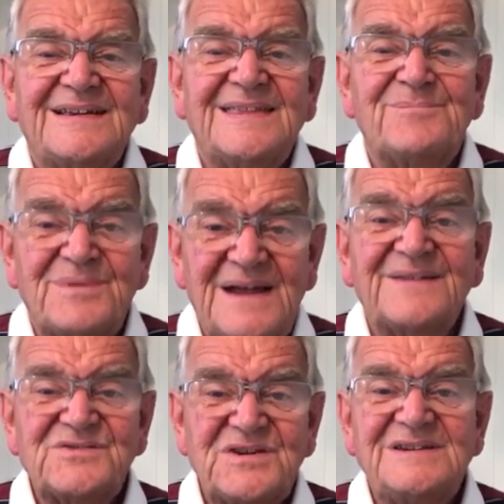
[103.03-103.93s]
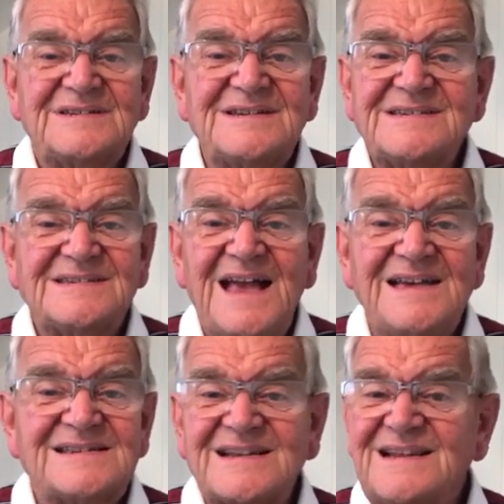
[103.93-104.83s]
The blood of Jesus
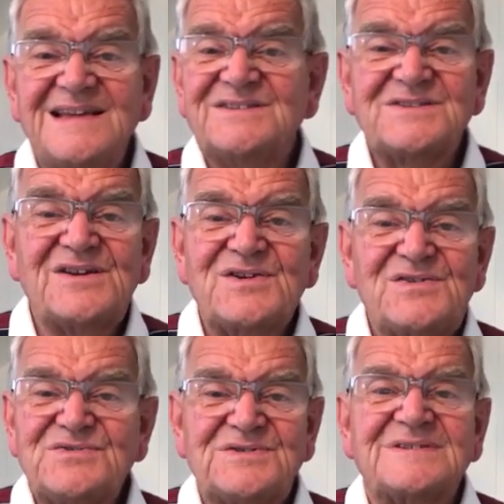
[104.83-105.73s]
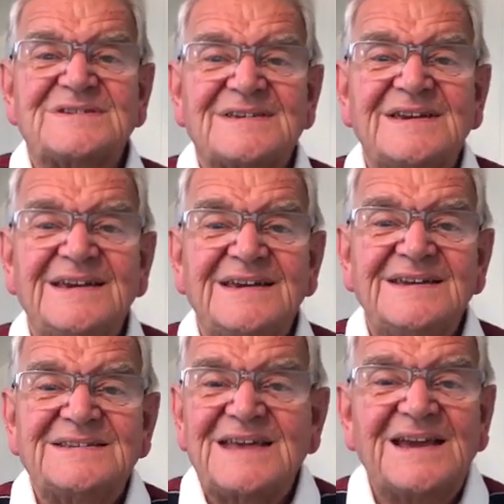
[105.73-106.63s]
has cleansed our conscience,
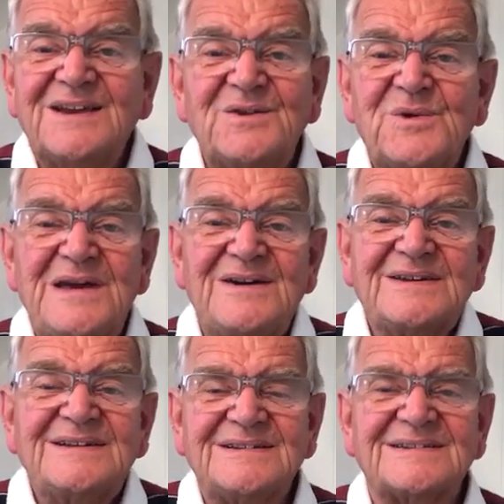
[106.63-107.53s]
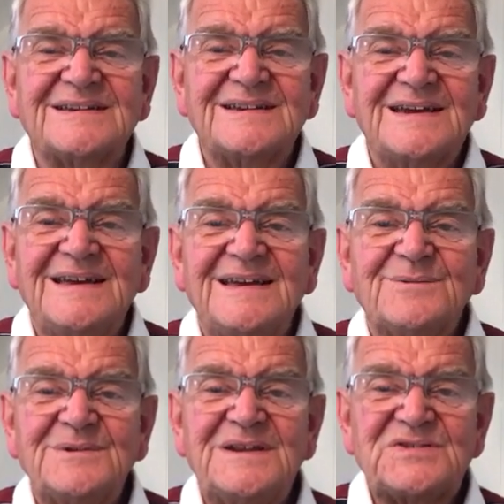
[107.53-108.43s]
it's taken away our guilt.
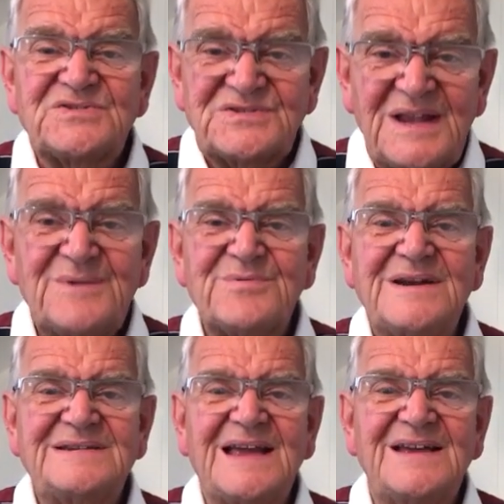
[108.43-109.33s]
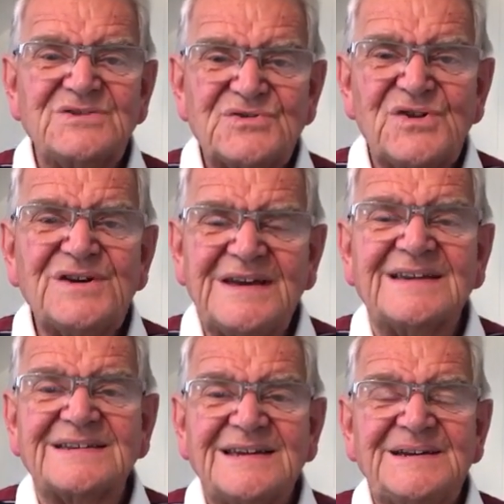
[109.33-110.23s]
We need to celebrate it, enjoy
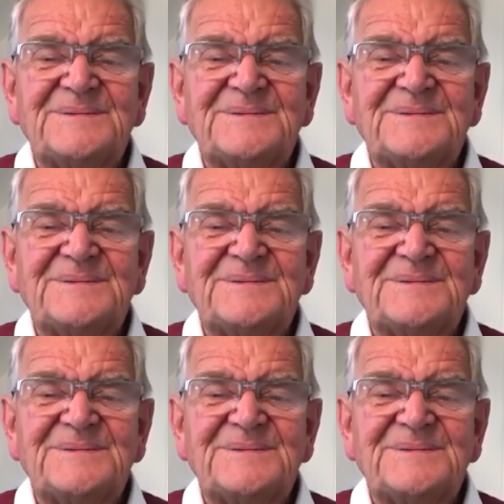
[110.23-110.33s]
it.